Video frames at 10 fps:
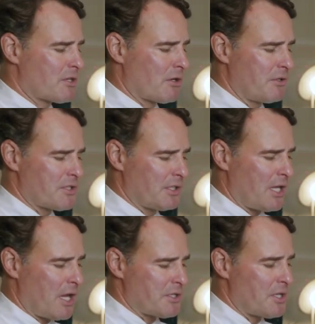girls and
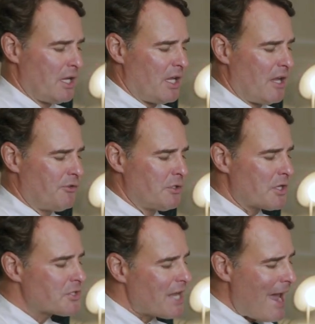guys, if you
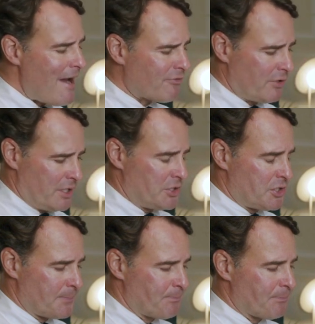just
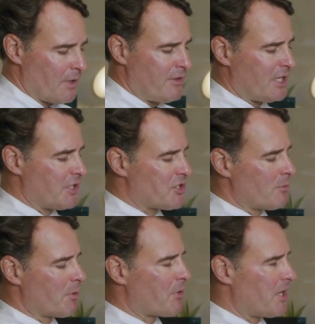average the
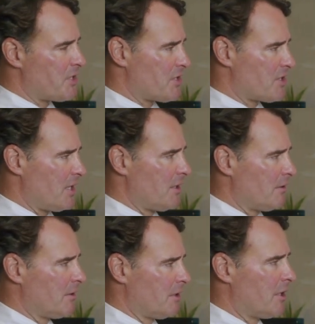consumer prices,
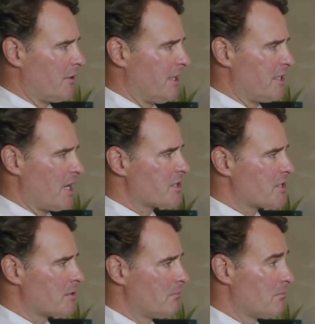you know,
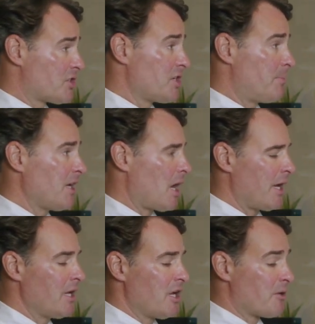index,
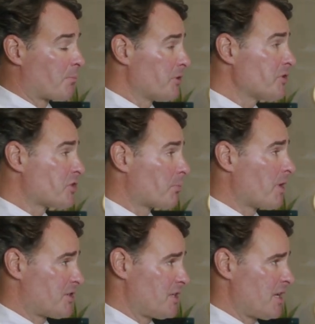CPI, the producer
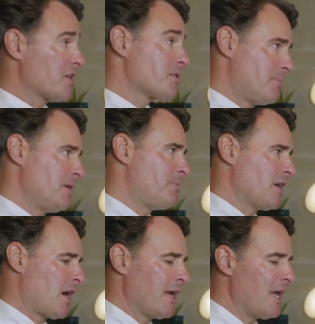price index,
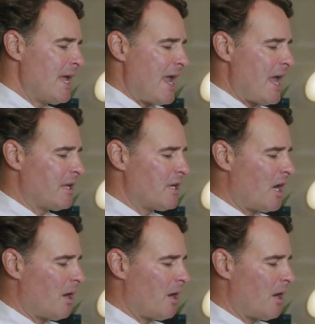PPI, and